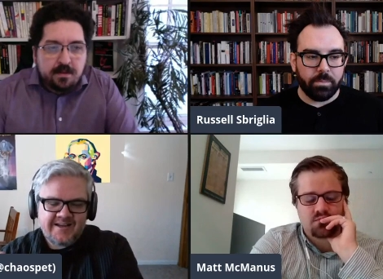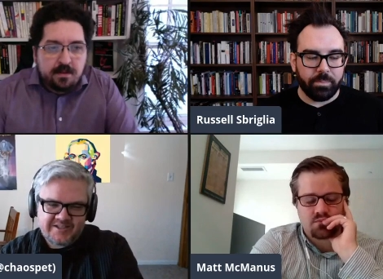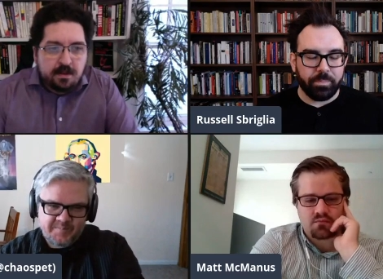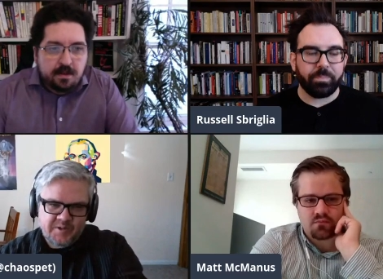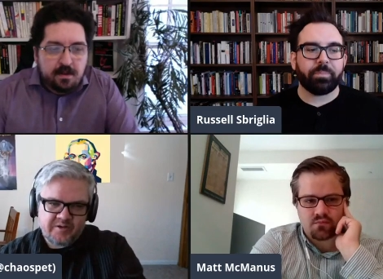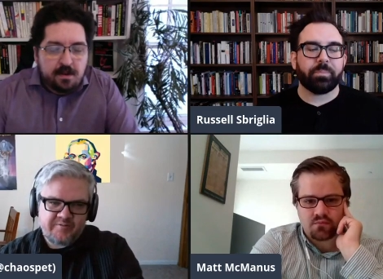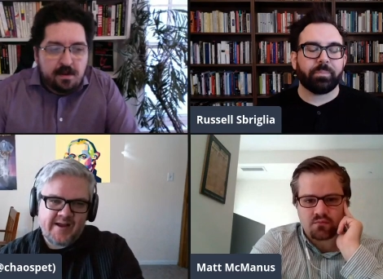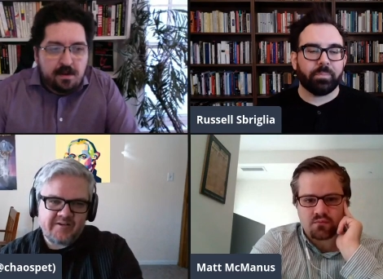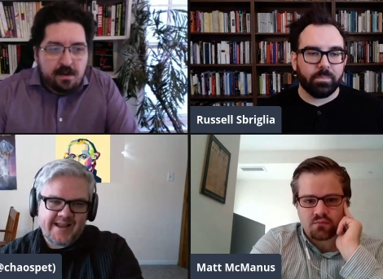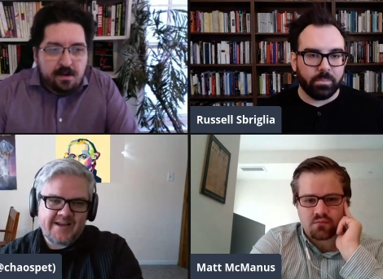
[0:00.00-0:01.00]
Speaker 1: to build a
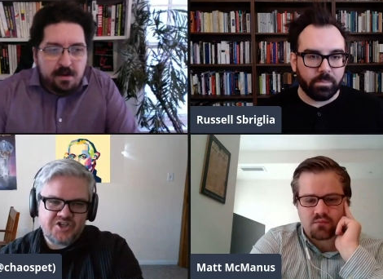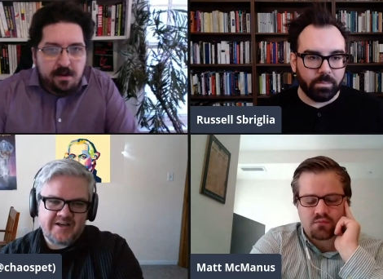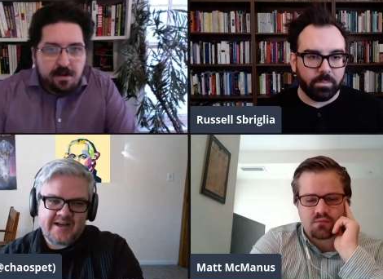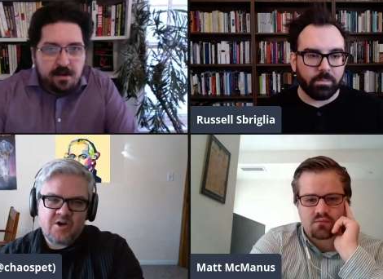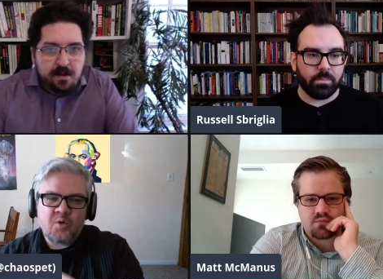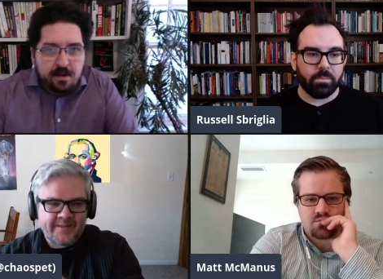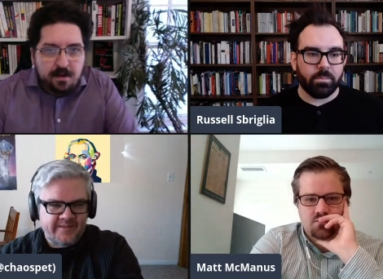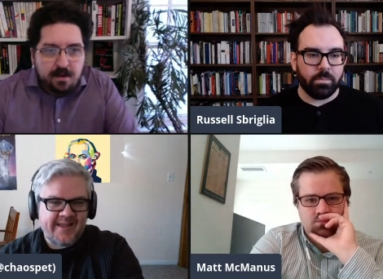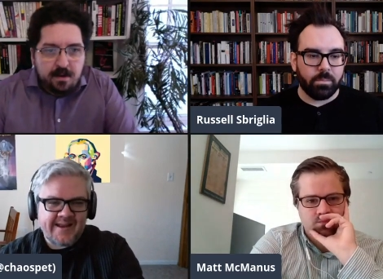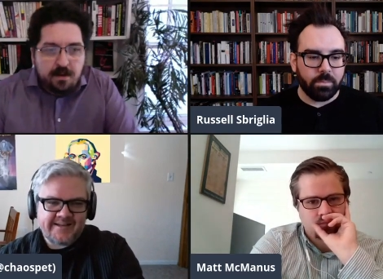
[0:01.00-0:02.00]
foundation, and only
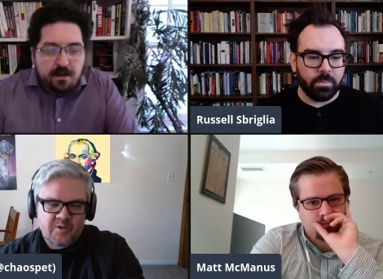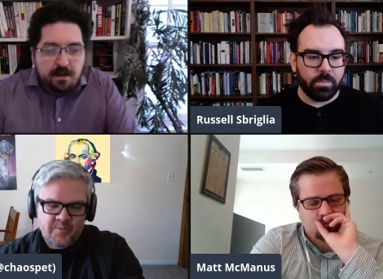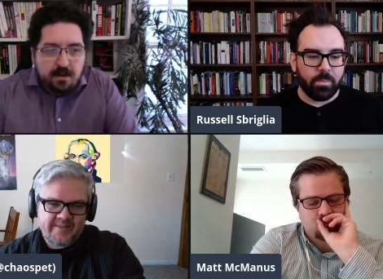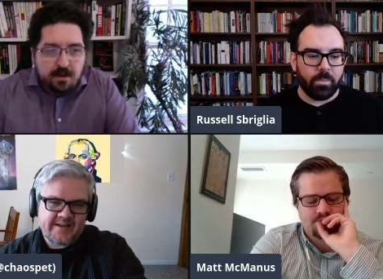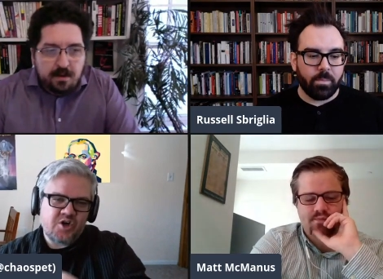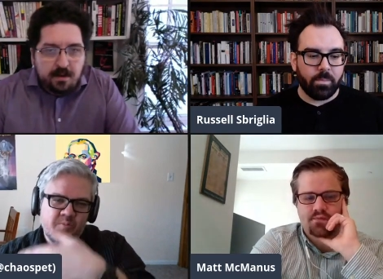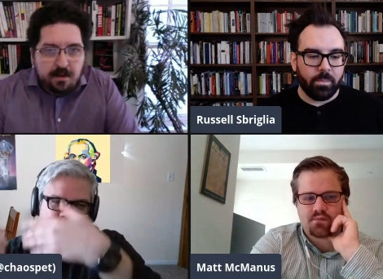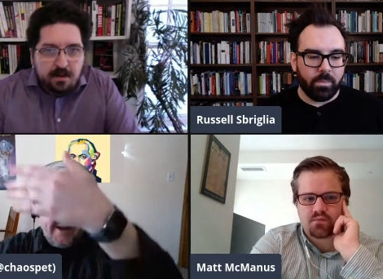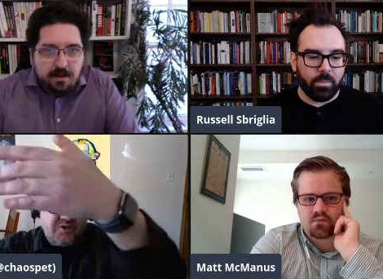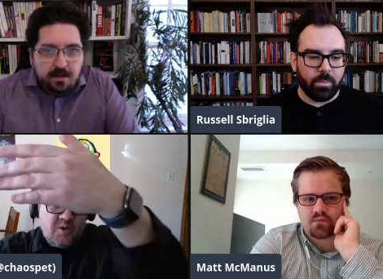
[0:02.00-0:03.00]
then can we then go
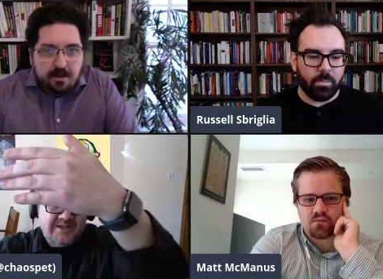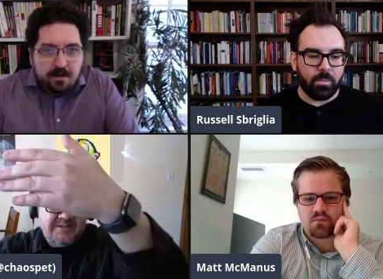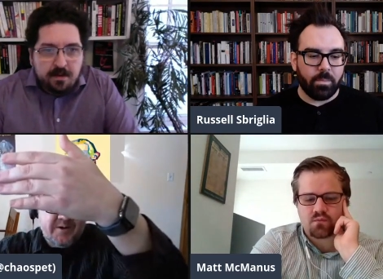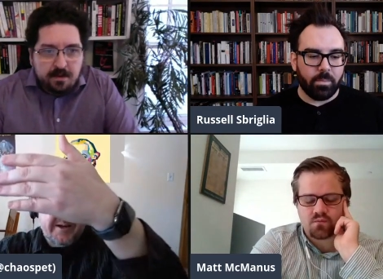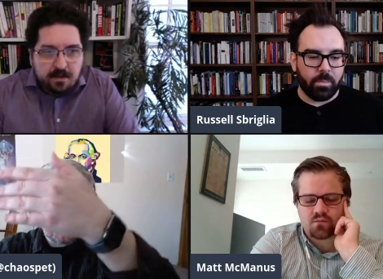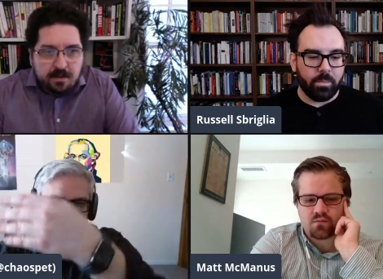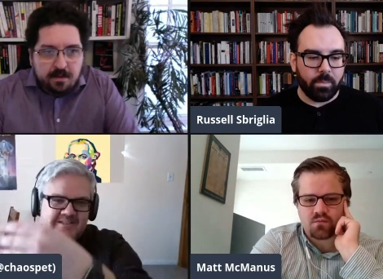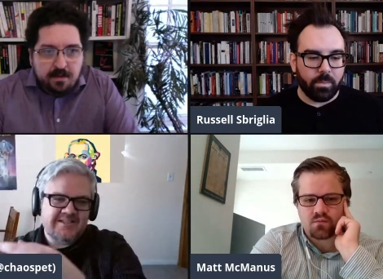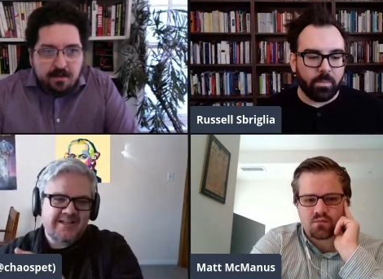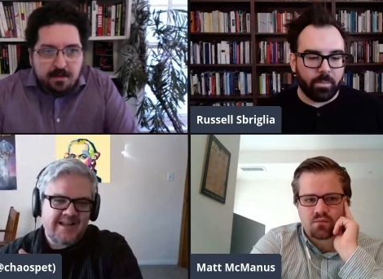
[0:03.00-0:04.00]
back to our
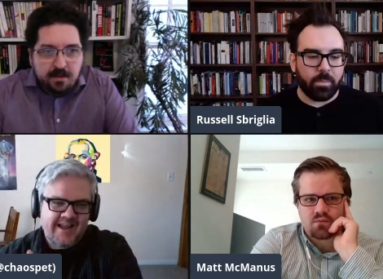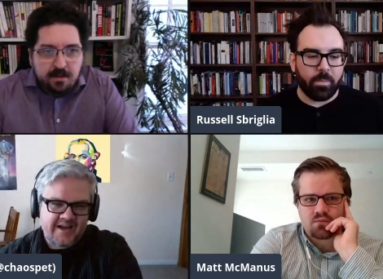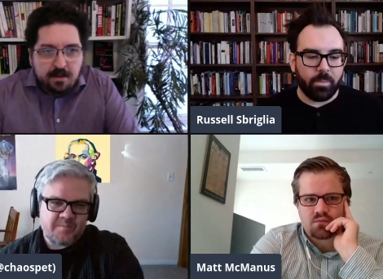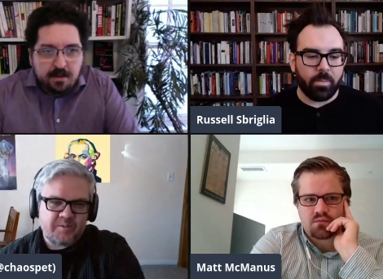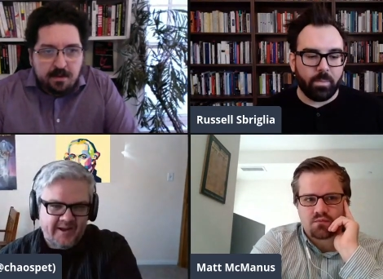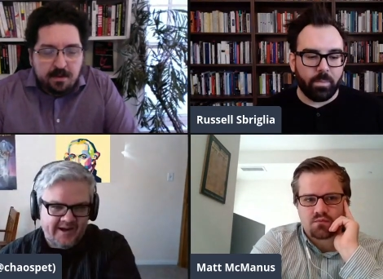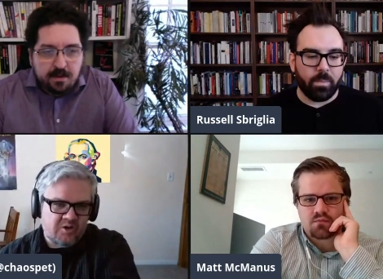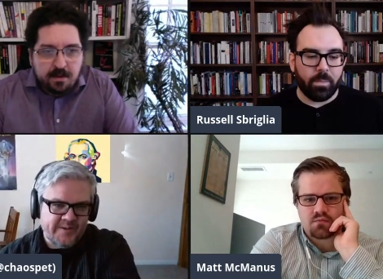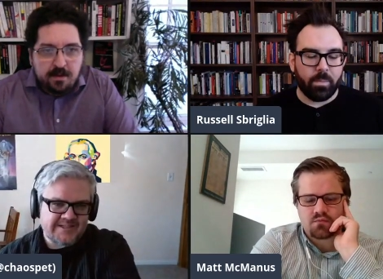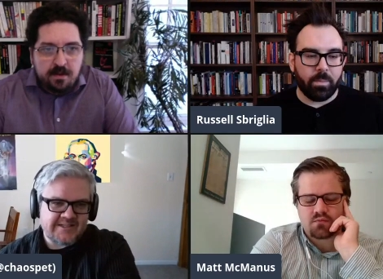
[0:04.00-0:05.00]
experiences and apply
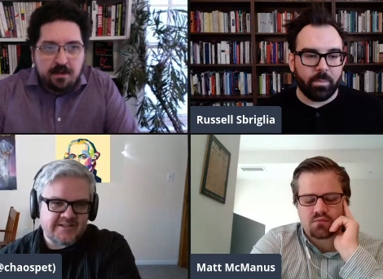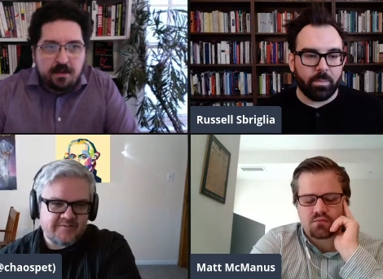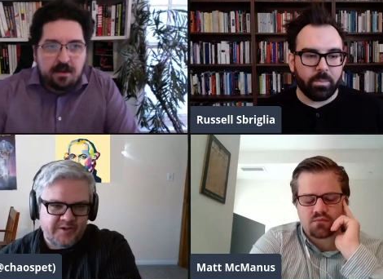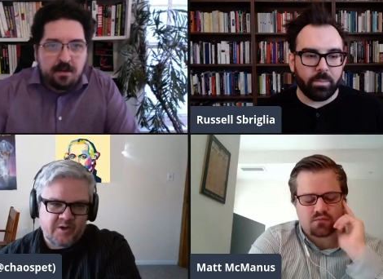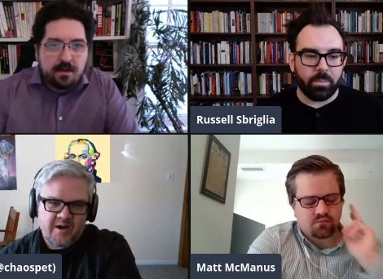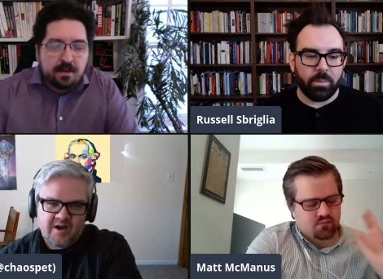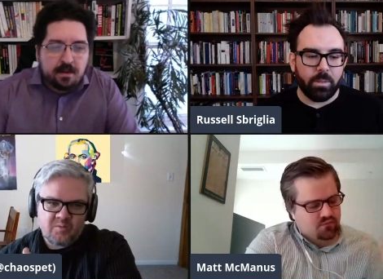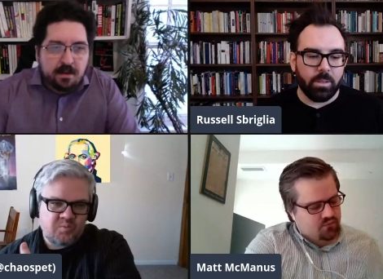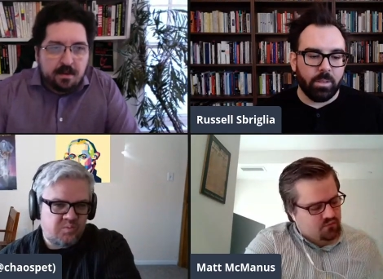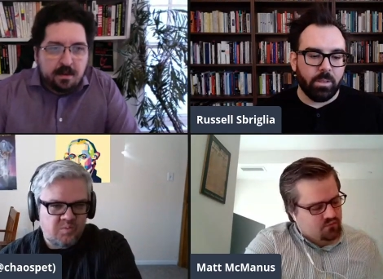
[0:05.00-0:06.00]
our reason to figure out
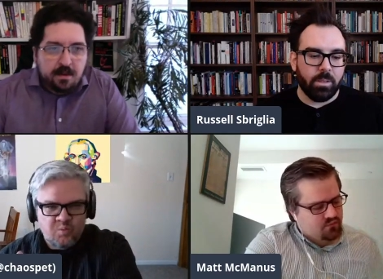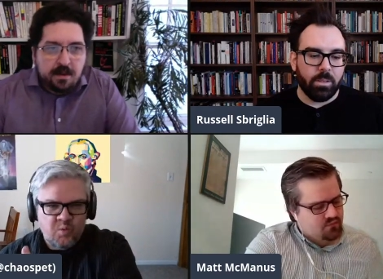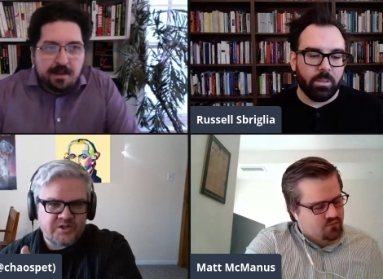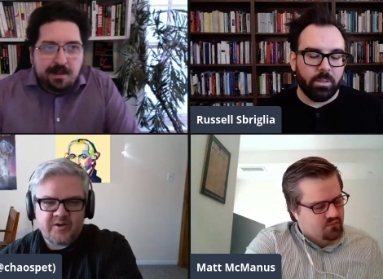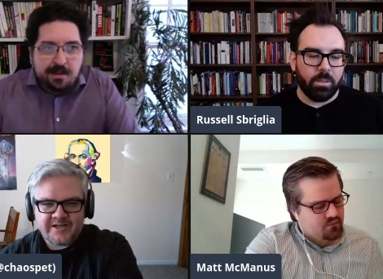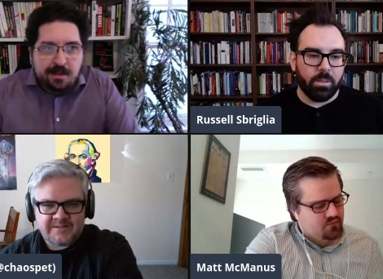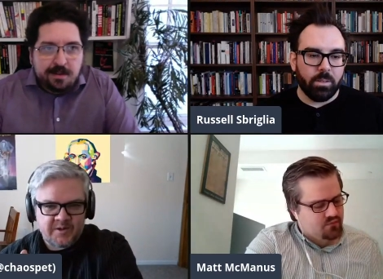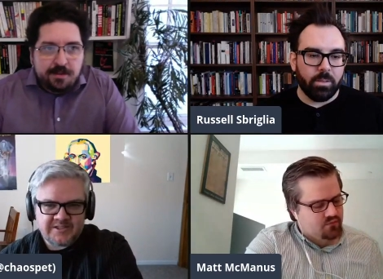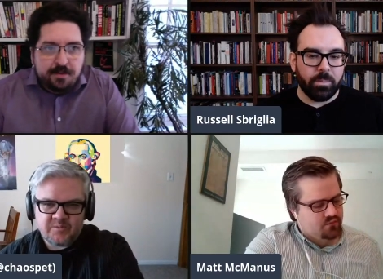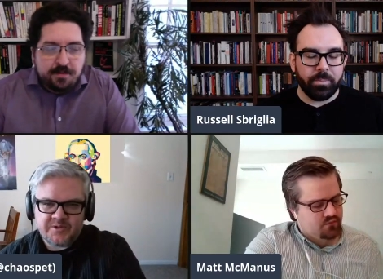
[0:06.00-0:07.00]
which of our
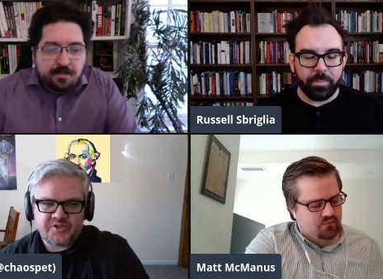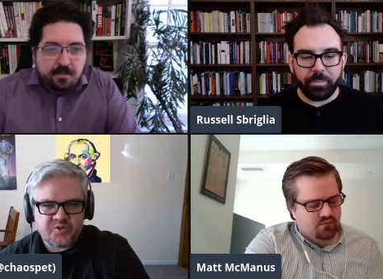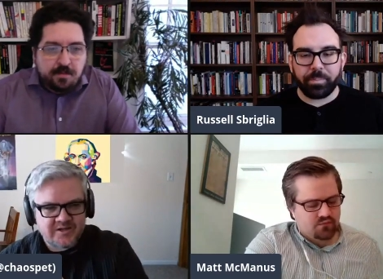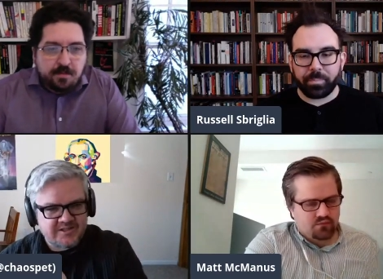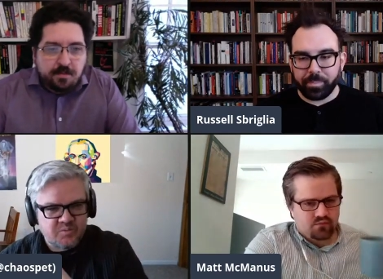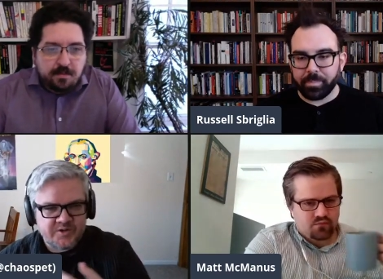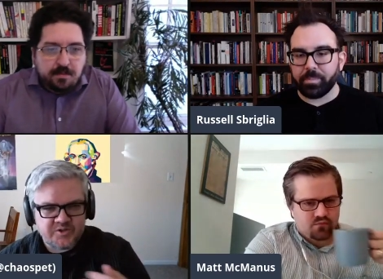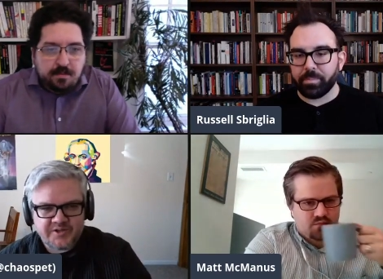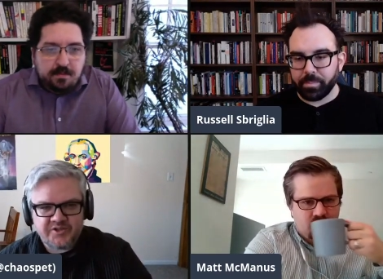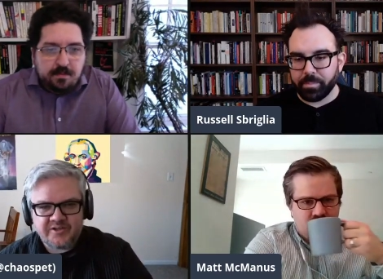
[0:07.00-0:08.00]
experiences we should trust and which
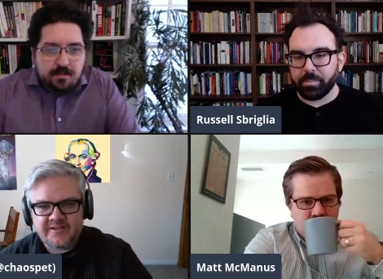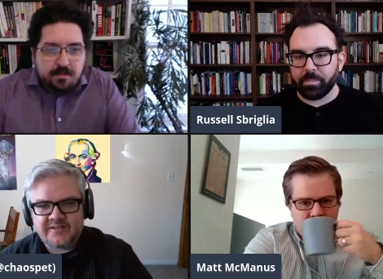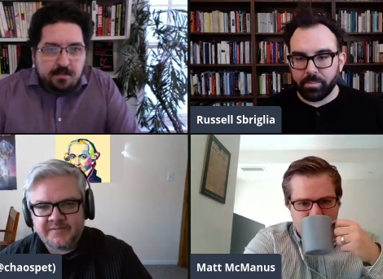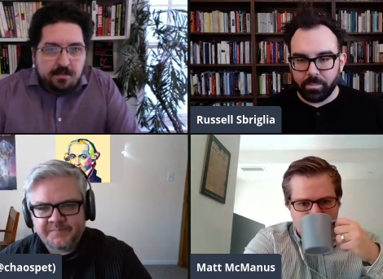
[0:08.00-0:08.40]
we shouldn't.